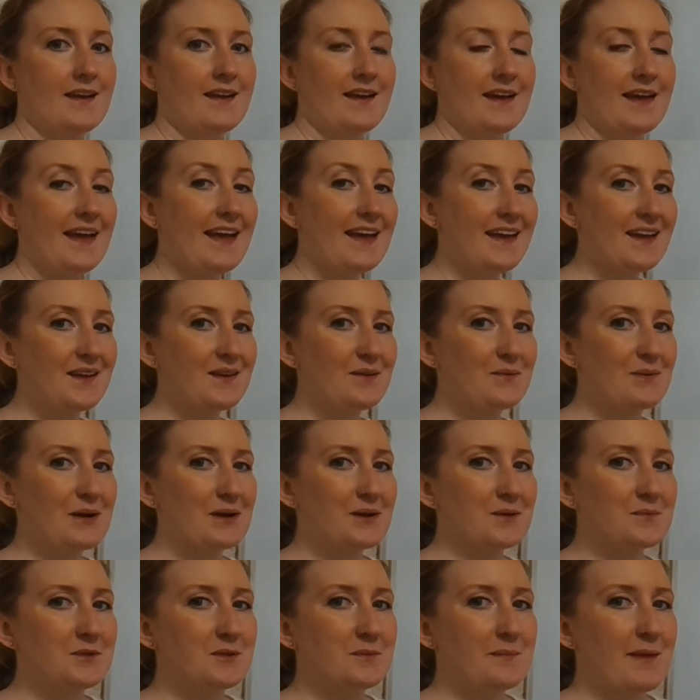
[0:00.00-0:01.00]
Hey,
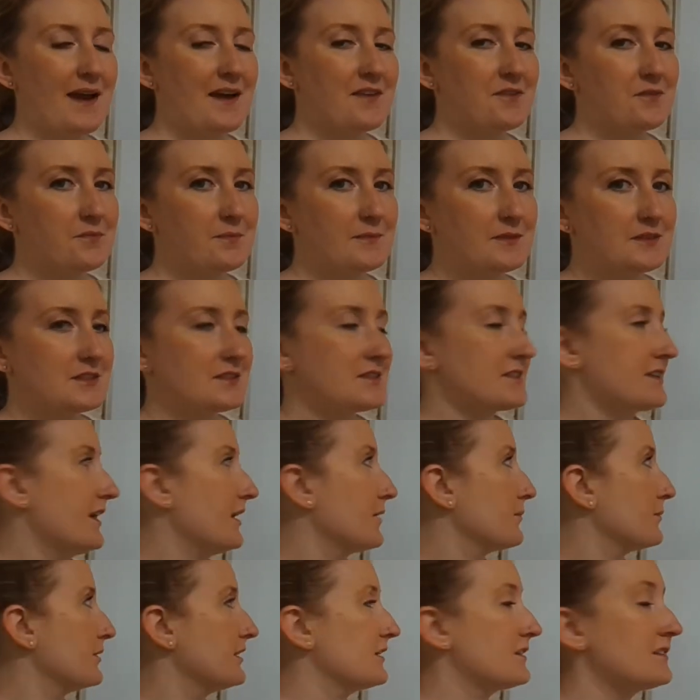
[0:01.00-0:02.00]
welcome to Math with Mrs.
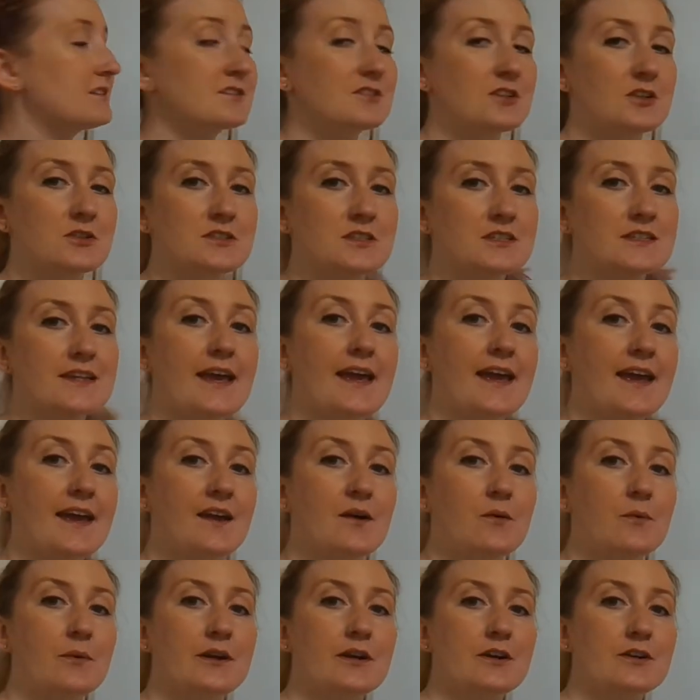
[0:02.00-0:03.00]
Cameron. So today
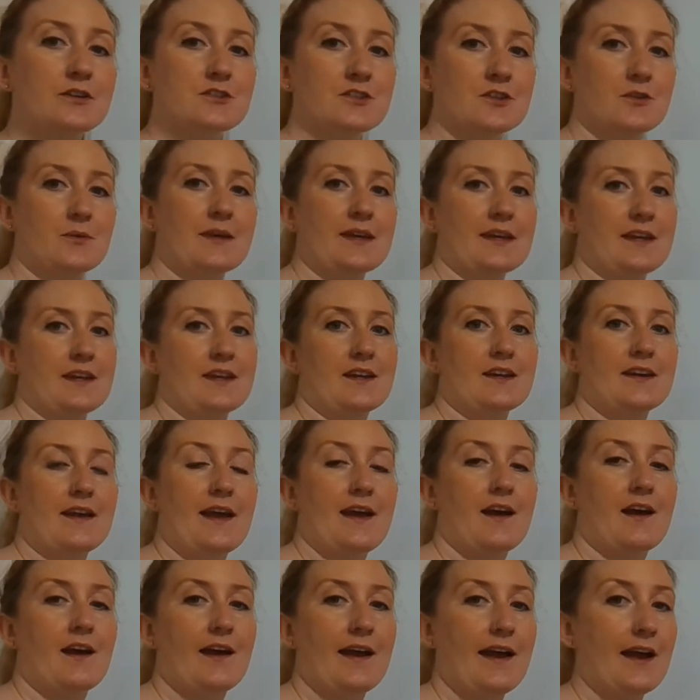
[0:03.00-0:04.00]
we are doing
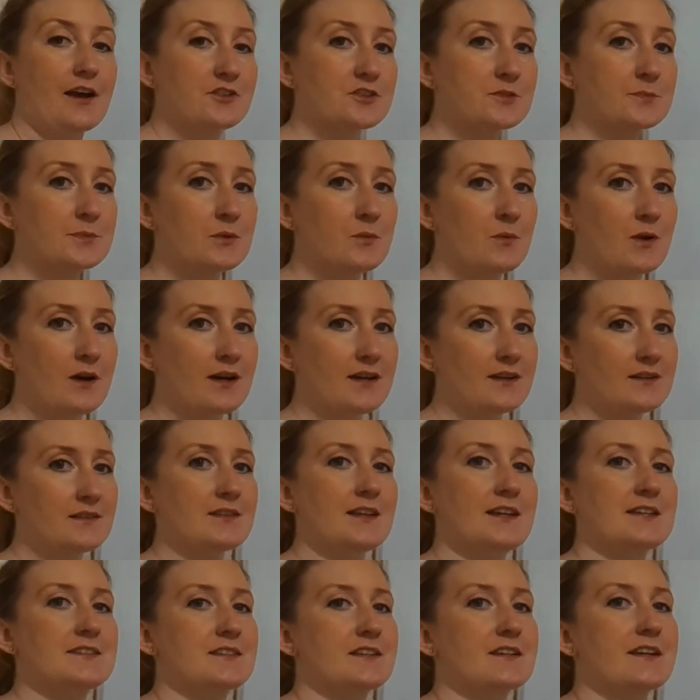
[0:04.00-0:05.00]
Algebra 1,
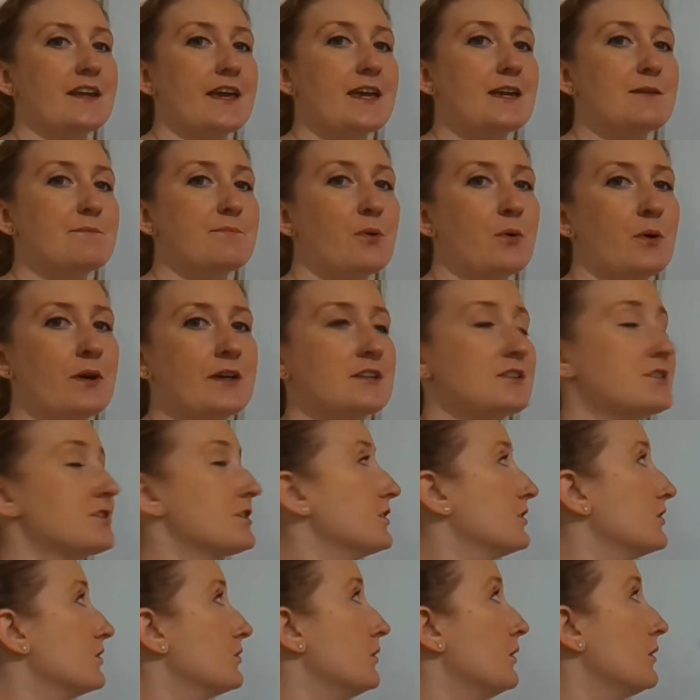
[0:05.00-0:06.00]
Lesson
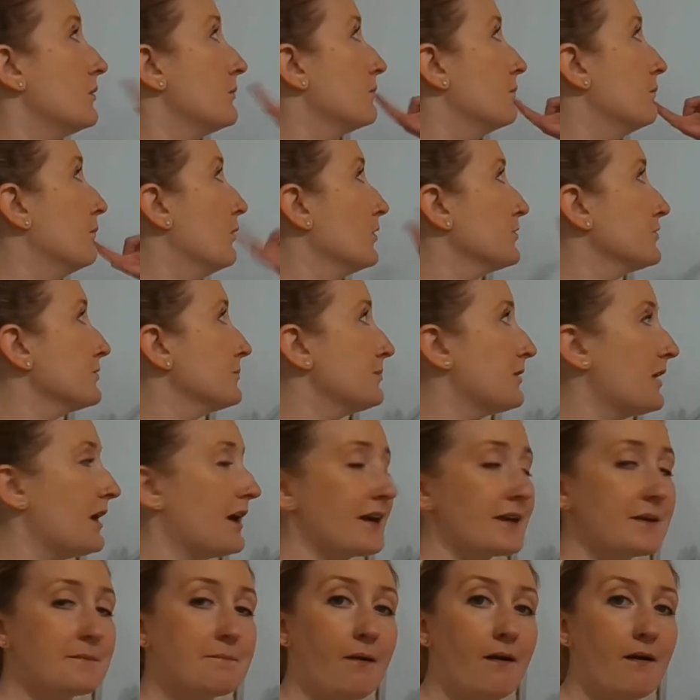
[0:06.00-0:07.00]
8.2,
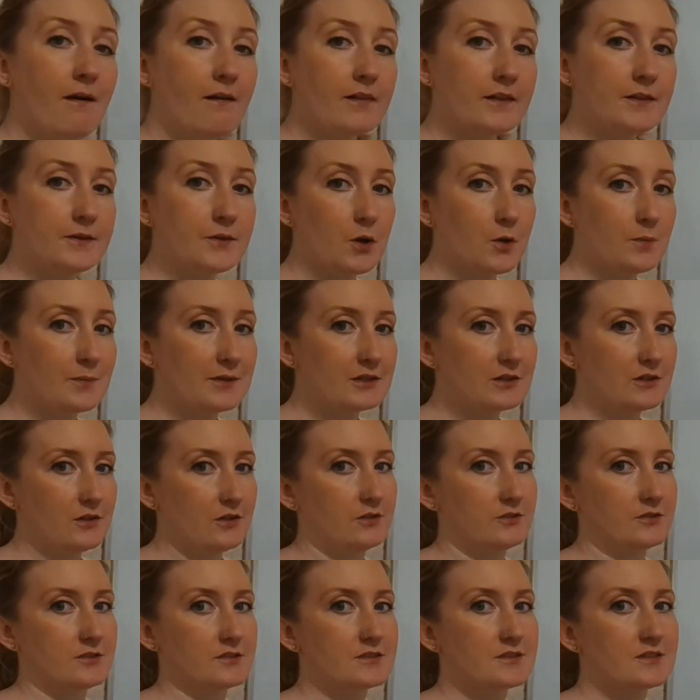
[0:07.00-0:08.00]
Multiplying
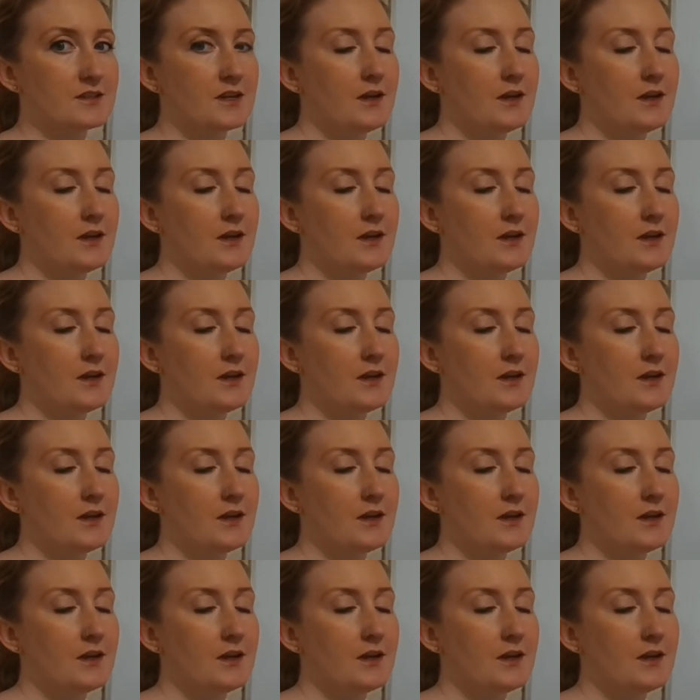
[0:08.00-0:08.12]
Polynomials.